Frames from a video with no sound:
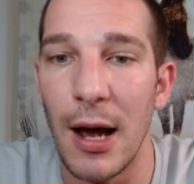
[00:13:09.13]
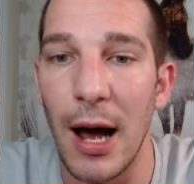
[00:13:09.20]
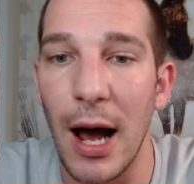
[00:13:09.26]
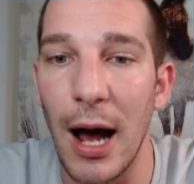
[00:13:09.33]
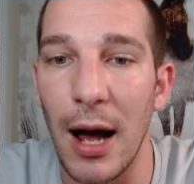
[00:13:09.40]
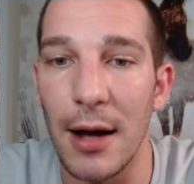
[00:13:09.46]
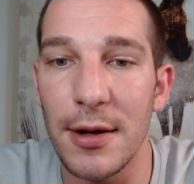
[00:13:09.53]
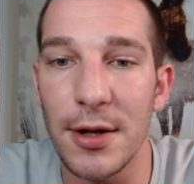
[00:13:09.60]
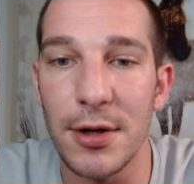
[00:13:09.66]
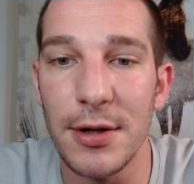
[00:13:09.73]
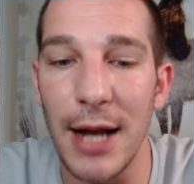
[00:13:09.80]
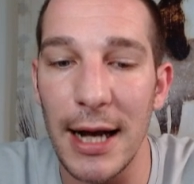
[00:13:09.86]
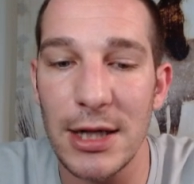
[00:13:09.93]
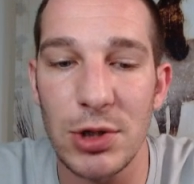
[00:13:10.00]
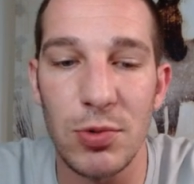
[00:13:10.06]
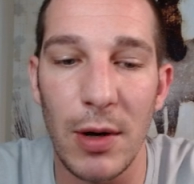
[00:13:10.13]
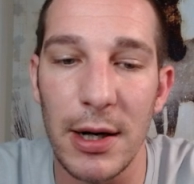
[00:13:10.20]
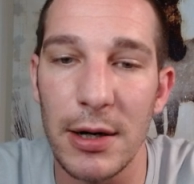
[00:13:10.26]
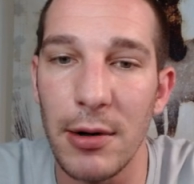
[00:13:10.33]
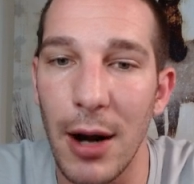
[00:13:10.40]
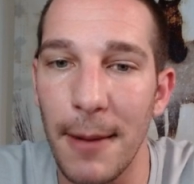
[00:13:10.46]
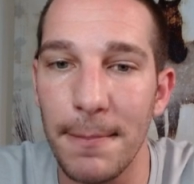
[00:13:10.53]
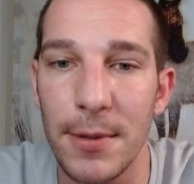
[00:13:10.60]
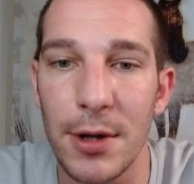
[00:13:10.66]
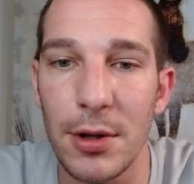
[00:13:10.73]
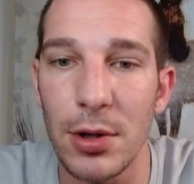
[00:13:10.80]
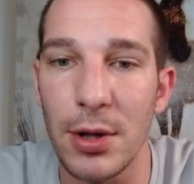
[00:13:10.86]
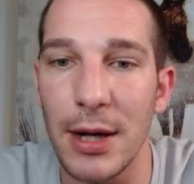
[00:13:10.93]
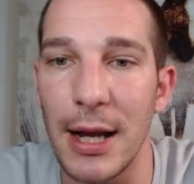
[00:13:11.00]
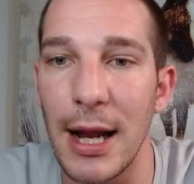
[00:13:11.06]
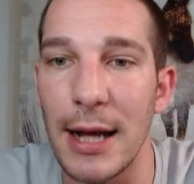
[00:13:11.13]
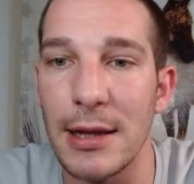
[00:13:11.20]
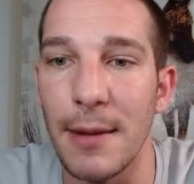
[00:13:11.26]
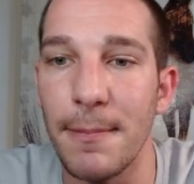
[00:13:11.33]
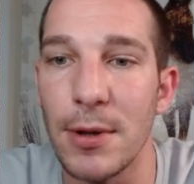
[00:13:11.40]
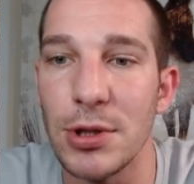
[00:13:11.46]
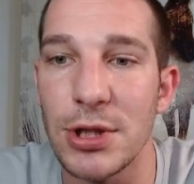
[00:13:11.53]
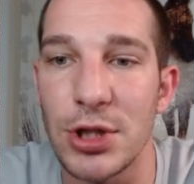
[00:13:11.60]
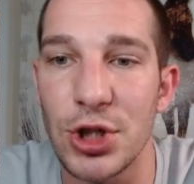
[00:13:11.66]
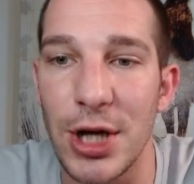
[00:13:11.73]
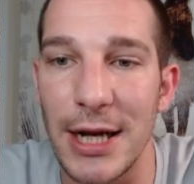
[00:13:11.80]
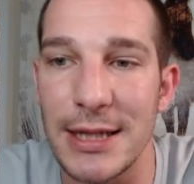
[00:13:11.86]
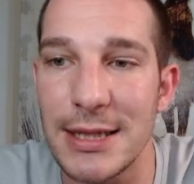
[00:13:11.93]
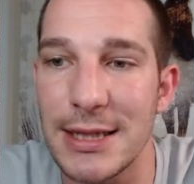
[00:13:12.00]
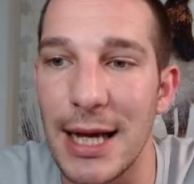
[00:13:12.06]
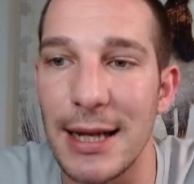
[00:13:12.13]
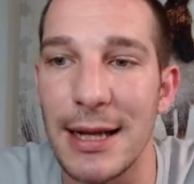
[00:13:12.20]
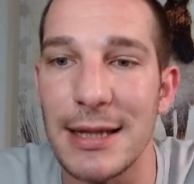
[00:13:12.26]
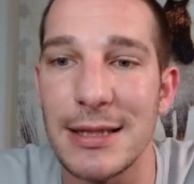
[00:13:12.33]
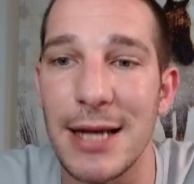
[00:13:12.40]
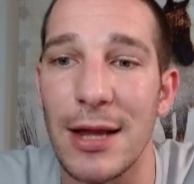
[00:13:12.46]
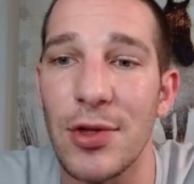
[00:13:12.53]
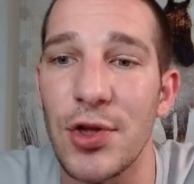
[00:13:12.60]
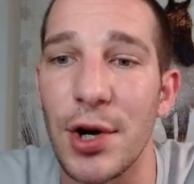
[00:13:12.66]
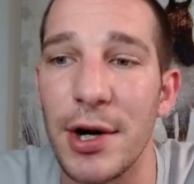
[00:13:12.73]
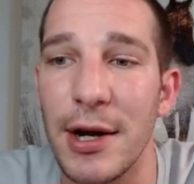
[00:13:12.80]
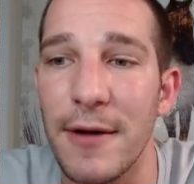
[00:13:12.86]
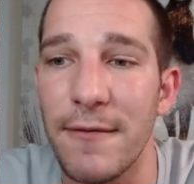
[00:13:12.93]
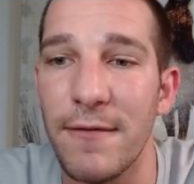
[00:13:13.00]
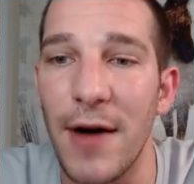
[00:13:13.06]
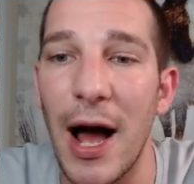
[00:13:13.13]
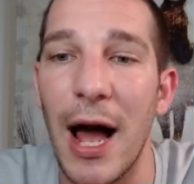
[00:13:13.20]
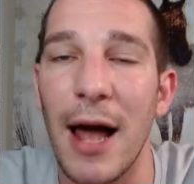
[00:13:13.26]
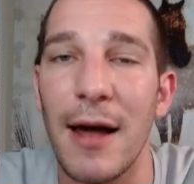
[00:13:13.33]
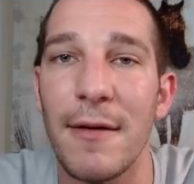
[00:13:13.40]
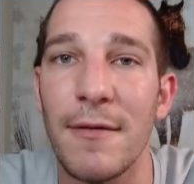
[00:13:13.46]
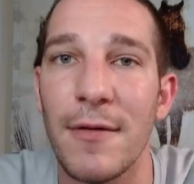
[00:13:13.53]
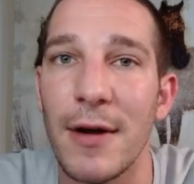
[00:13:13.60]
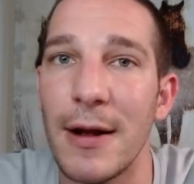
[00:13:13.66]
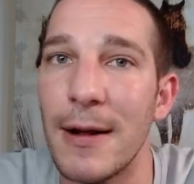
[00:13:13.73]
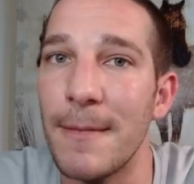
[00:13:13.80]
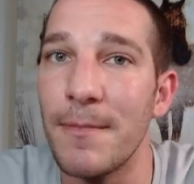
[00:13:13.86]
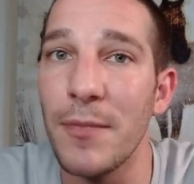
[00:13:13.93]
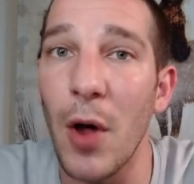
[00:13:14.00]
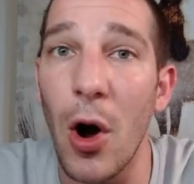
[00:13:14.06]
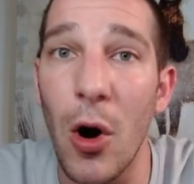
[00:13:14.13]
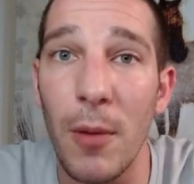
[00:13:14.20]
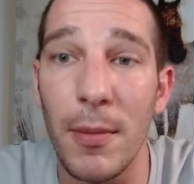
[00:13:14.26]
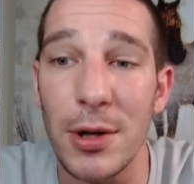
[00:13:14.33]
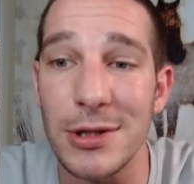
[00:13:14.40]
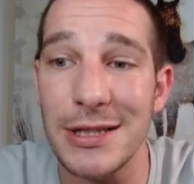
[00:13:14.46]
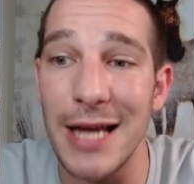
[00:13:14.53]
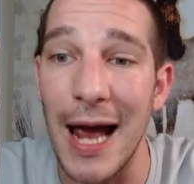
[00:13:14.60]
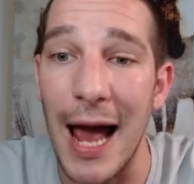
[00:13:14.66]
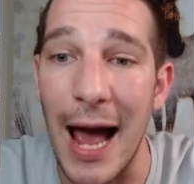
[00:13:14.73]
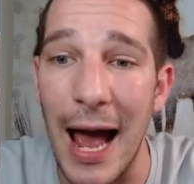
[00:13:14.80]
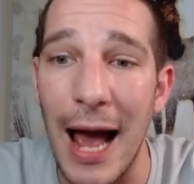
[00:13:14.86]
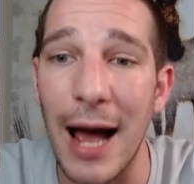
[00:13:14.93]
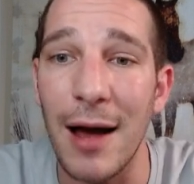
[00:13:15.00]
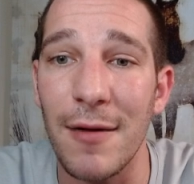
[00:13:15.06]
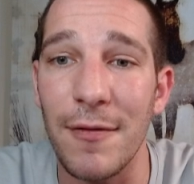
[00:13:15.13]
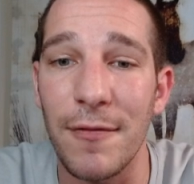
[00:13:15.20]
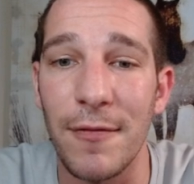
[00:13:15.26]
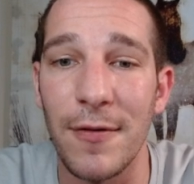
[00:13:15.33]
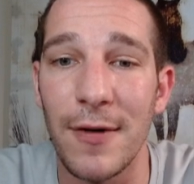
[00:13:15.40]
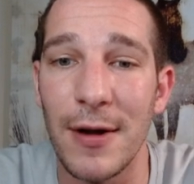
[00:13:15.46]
Your next runner-up, you're looking at the boots of Transcendence at 35, almost half.